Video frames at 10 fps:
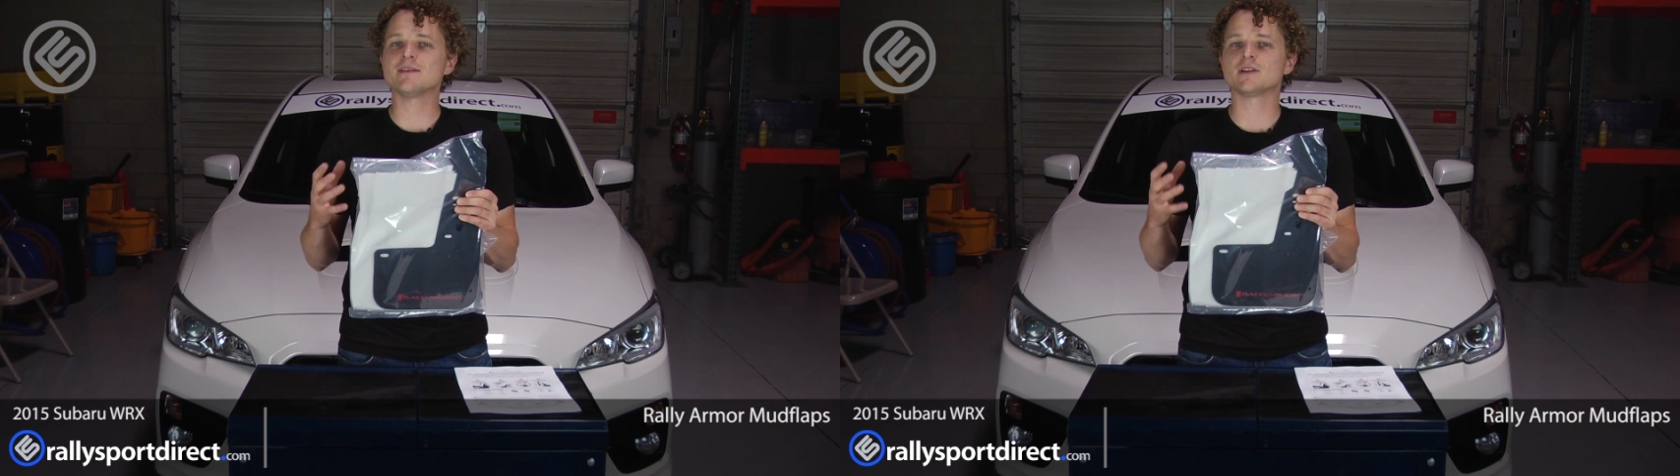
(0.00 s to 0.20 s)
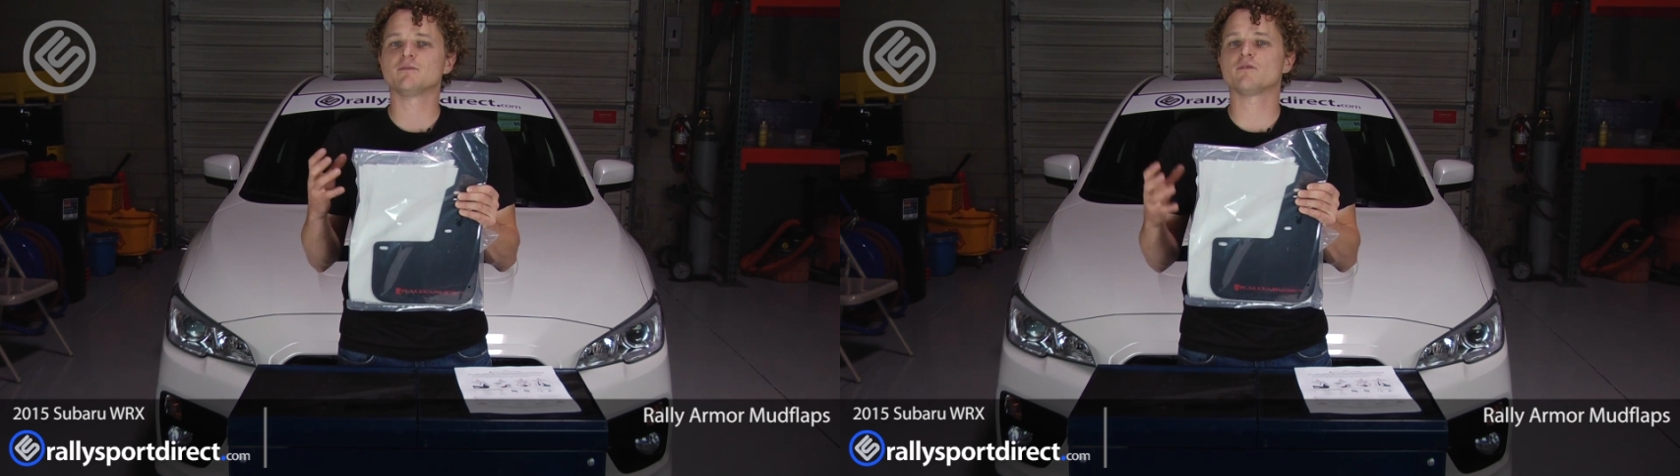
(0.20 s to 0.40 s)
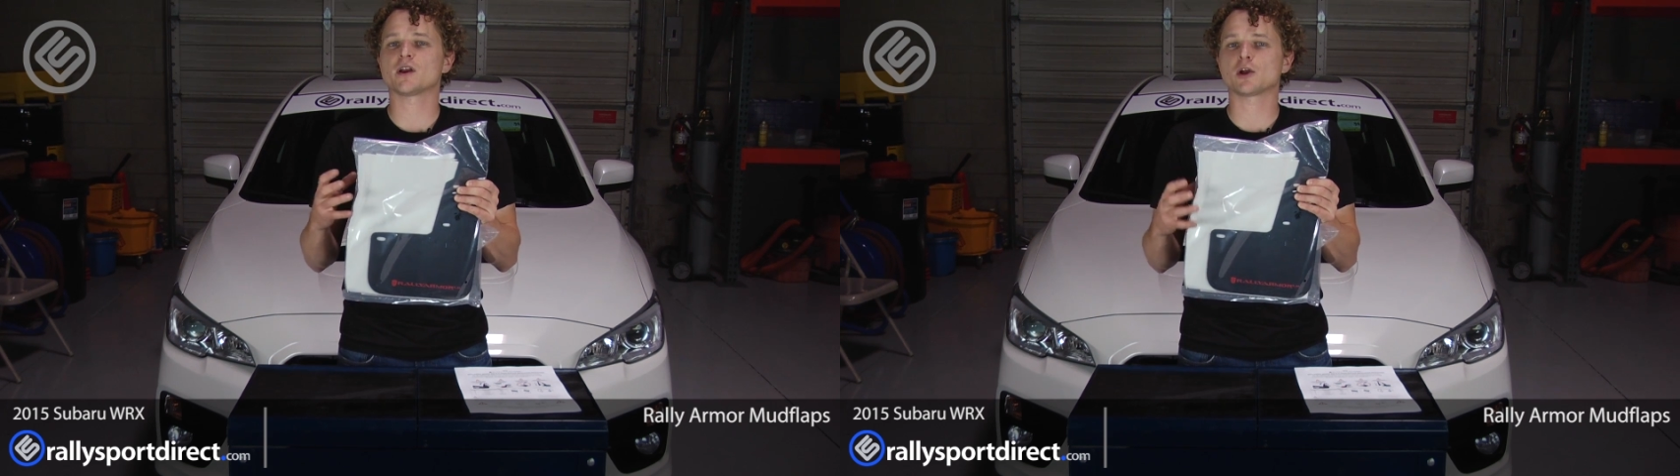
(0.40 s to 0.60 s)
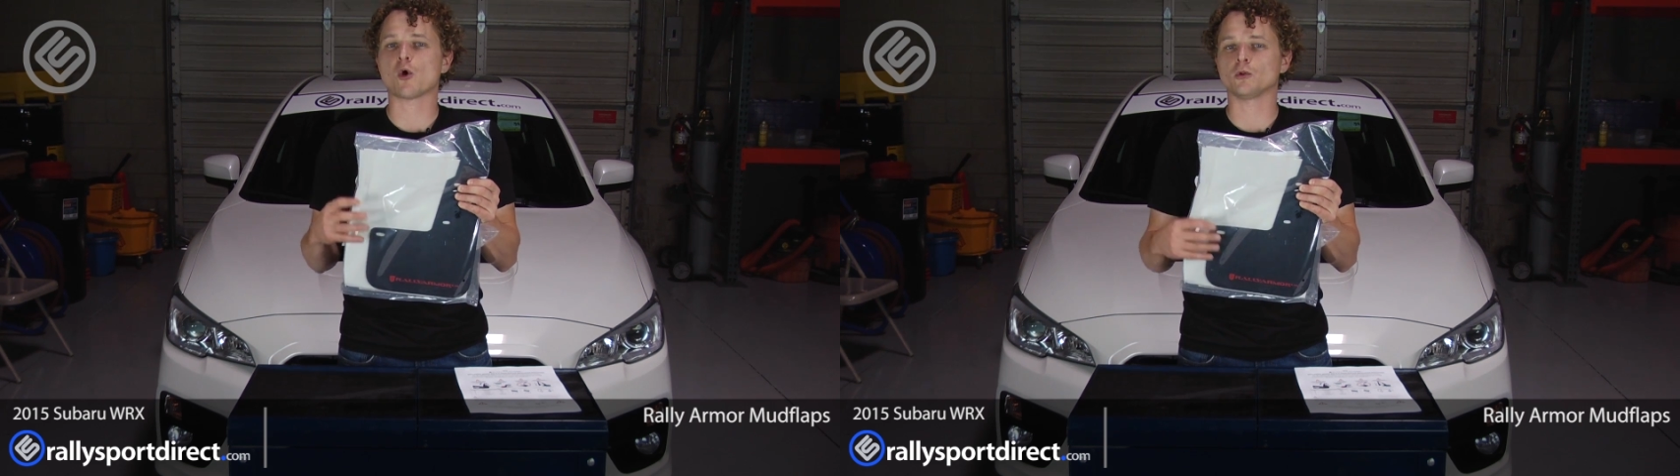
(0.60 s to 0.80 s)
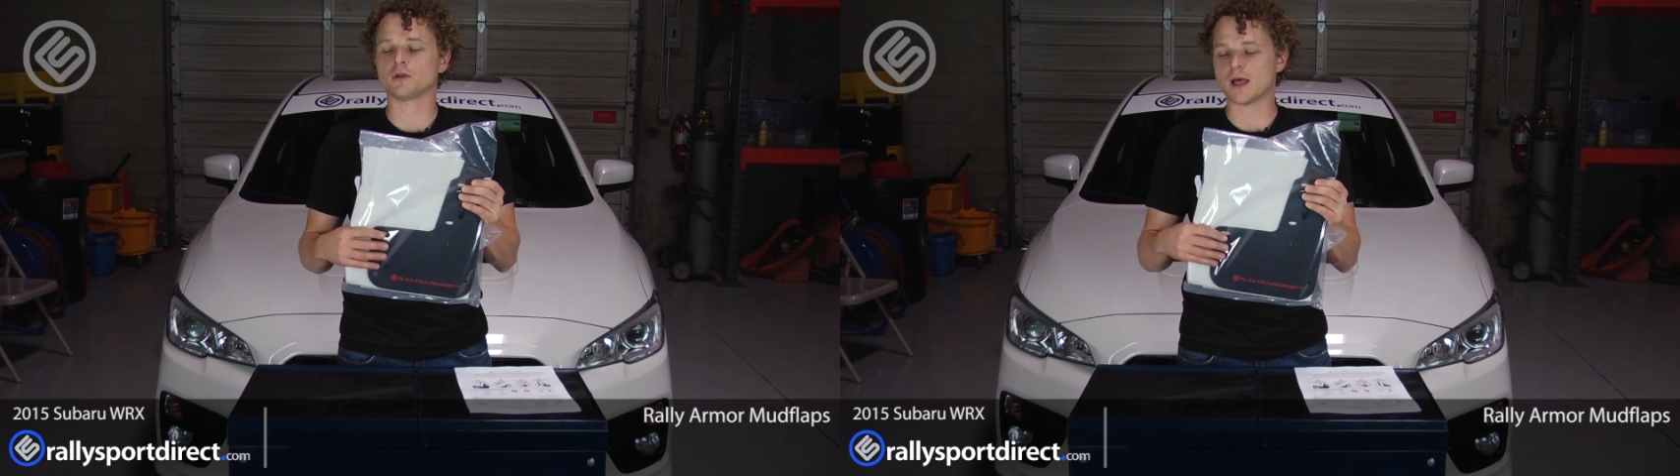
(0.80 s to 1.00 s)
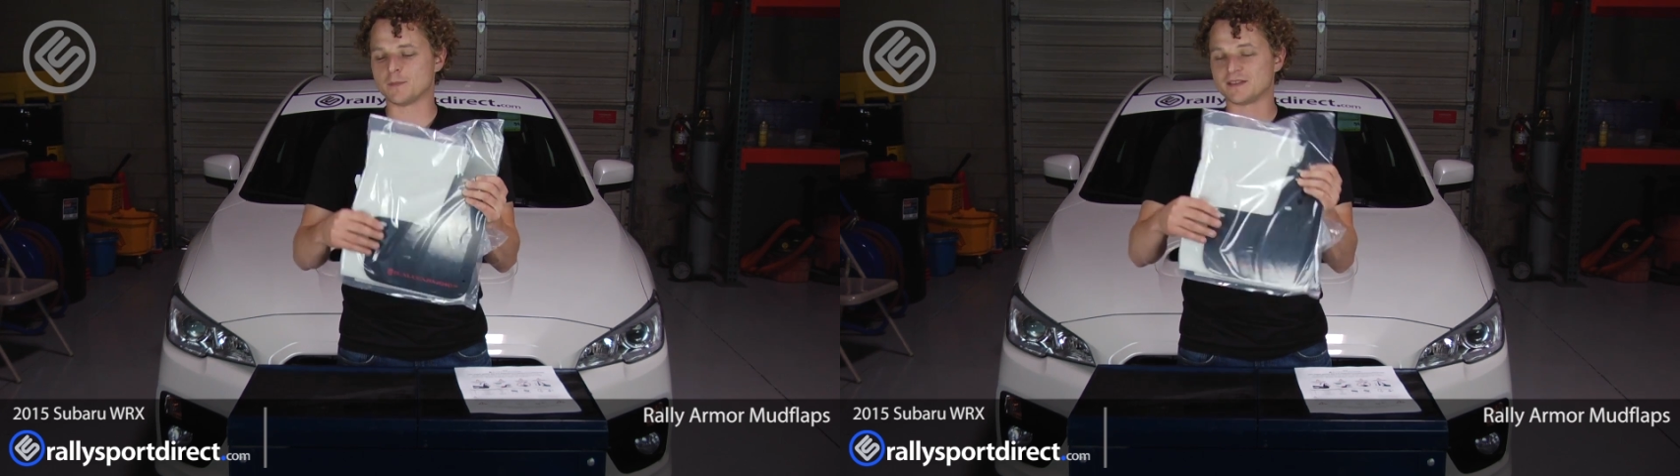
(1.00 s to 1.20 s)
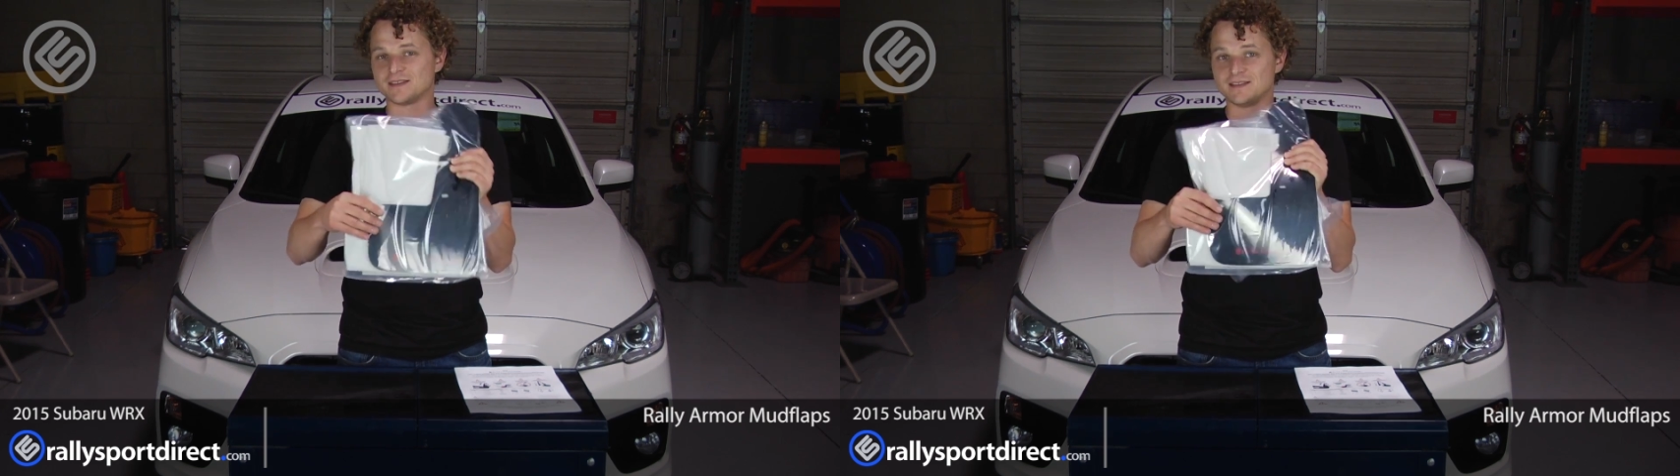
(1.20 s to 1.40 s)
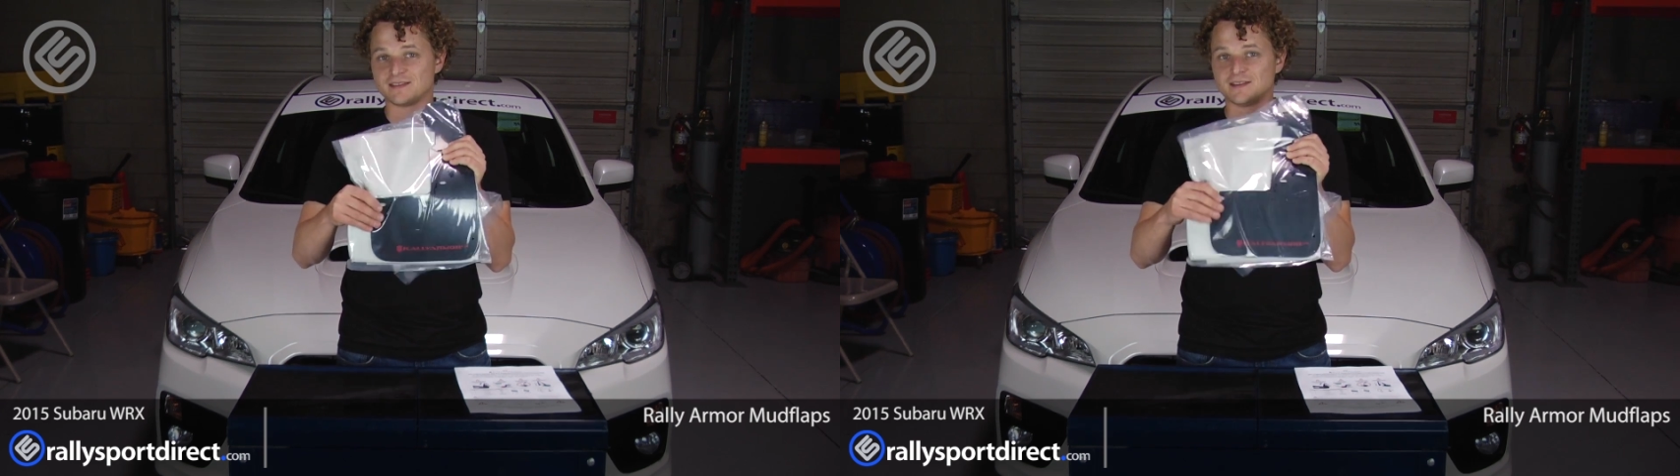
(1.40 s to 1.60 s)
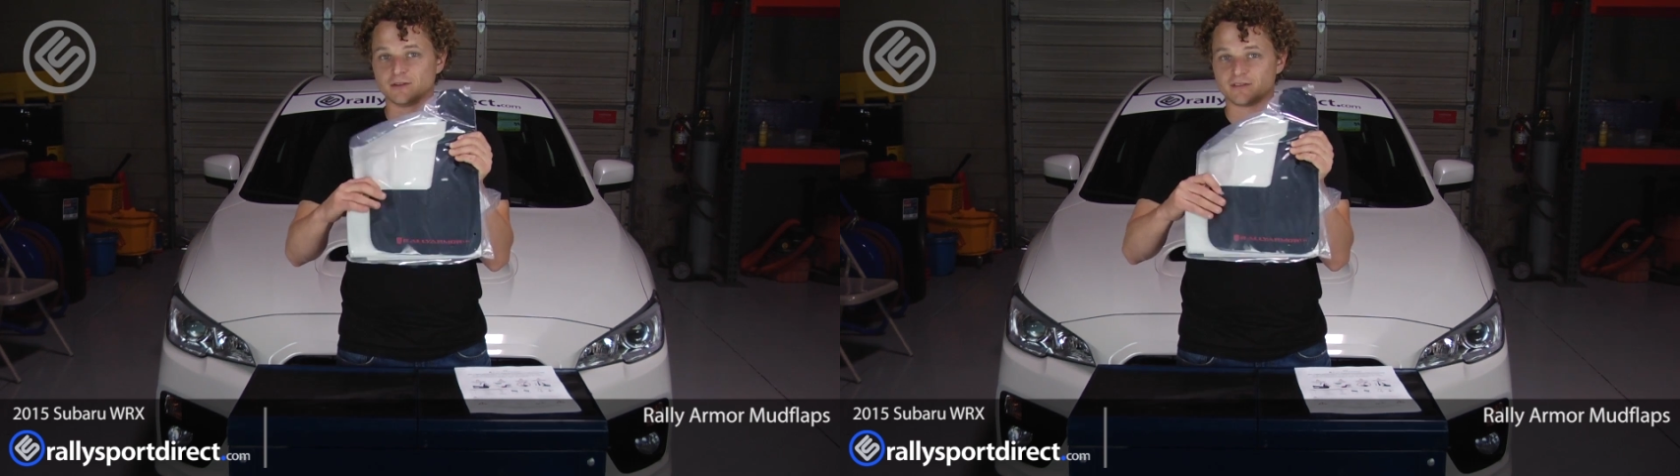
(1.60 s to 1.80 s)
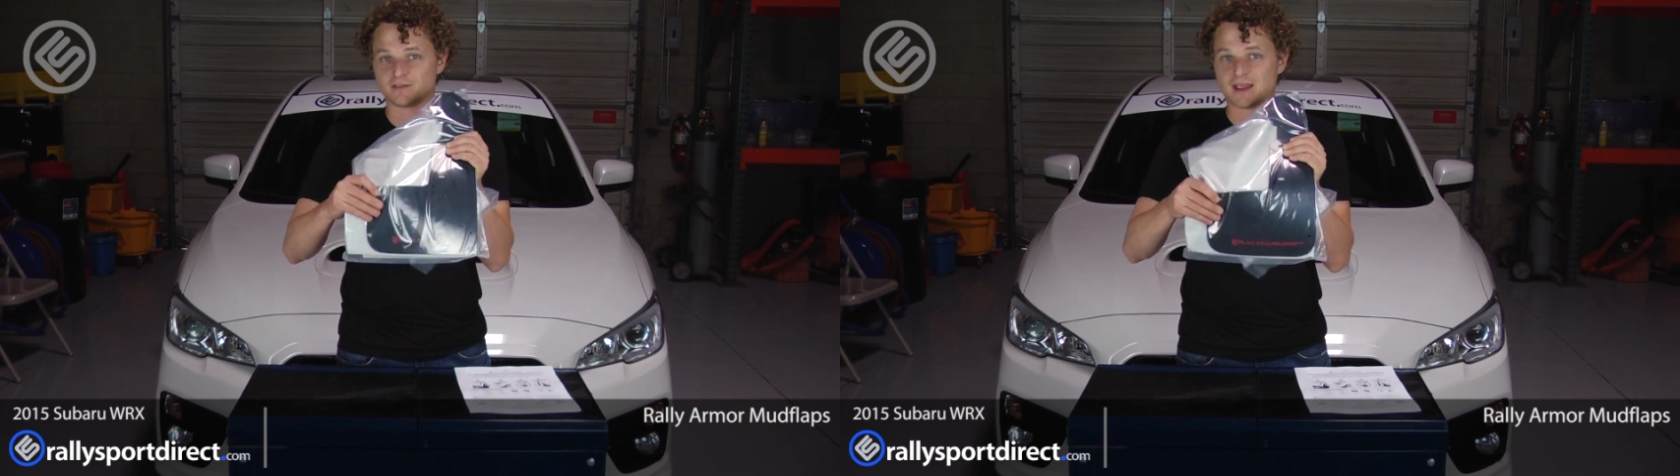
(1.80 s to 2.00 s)
even in very cold climates, these
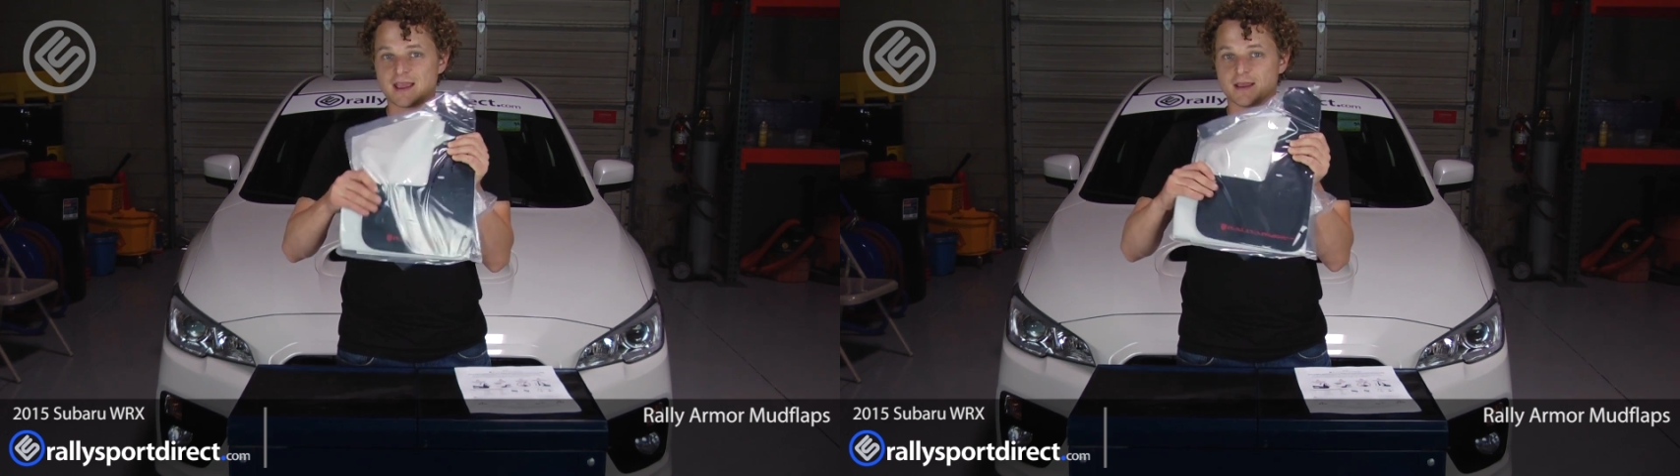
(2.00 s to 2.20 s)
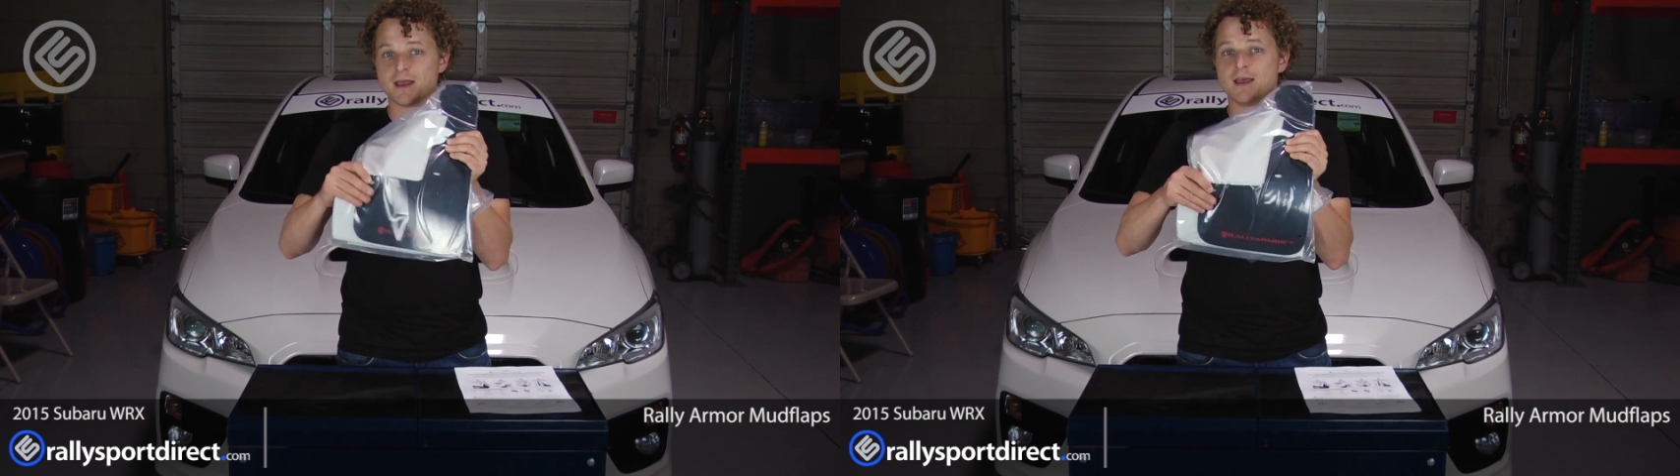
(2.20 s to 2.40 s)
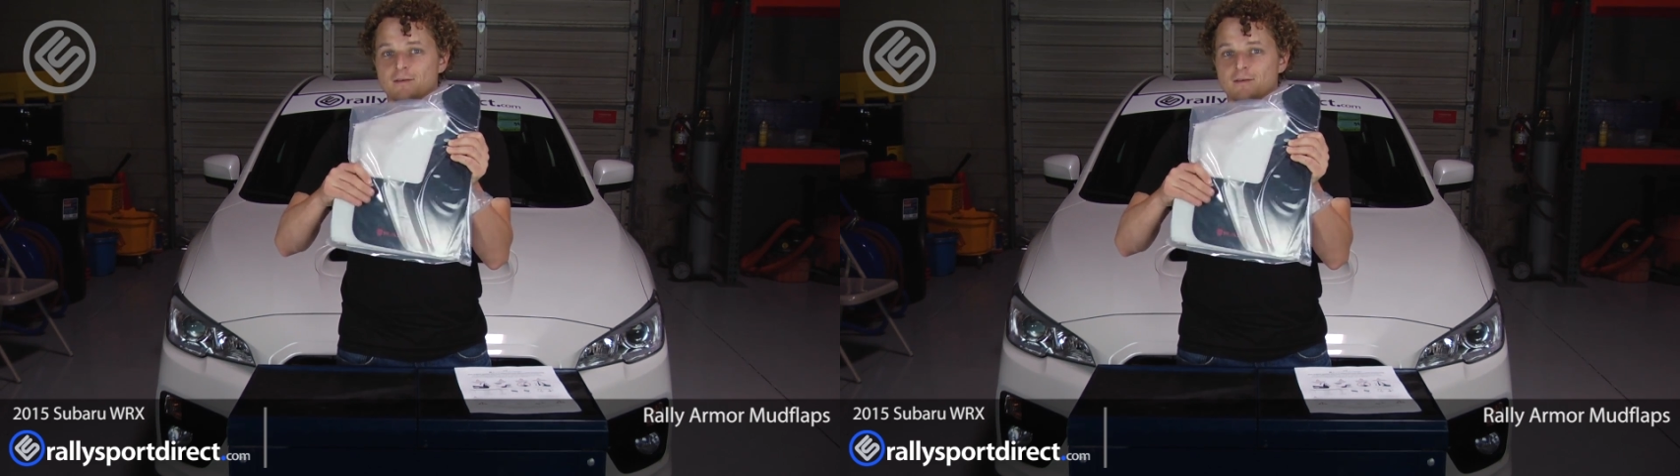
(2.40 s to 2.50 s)
still stay